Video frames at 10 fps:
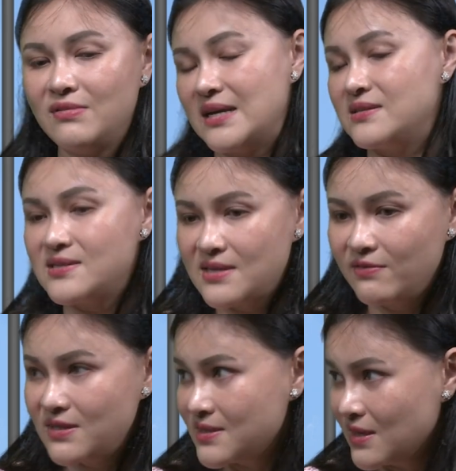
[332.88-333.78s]

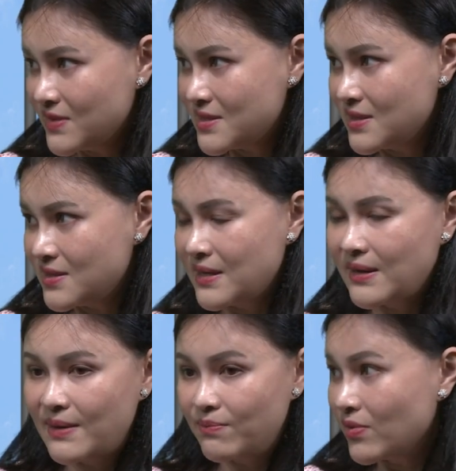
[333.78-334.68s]
necessary services
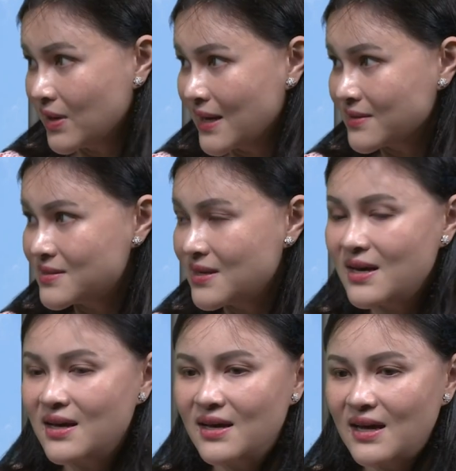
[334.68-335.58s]
and products.
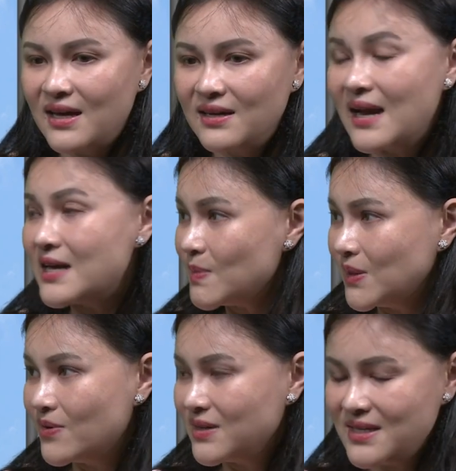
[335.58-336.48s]
And last
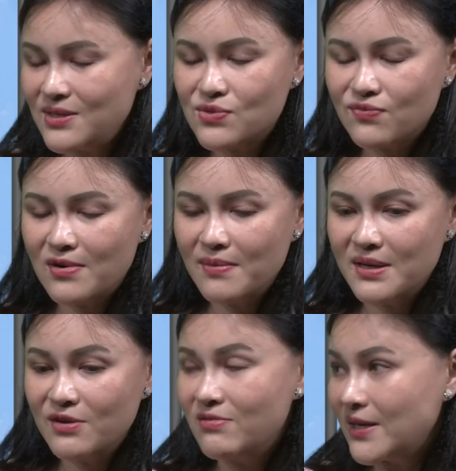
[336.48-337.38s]
but not least, from
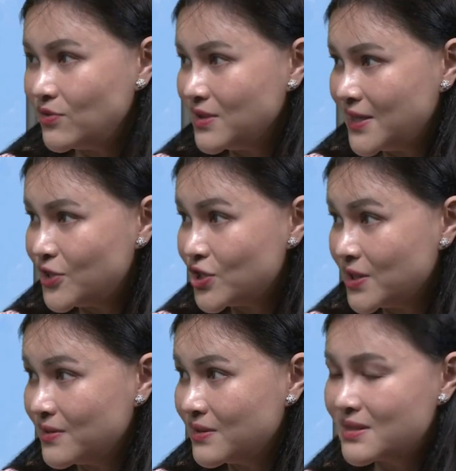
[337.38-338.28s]
a
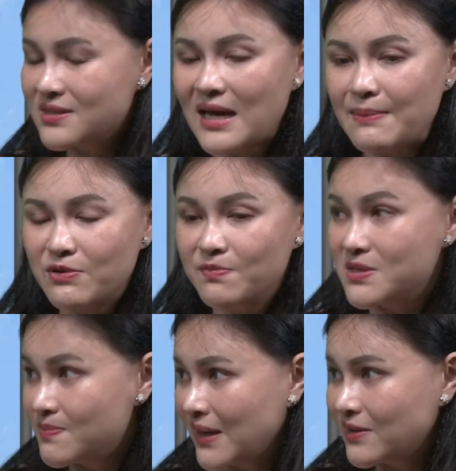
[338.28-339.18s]
regulation type of
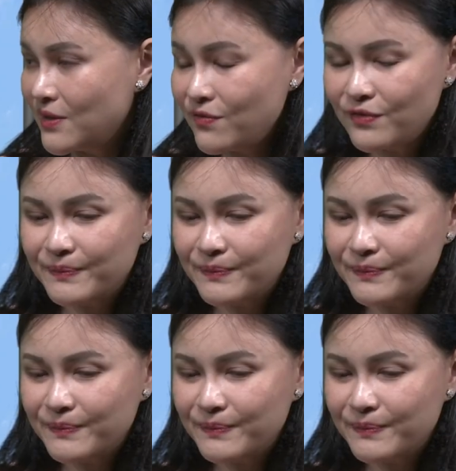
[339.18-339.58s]
perspective,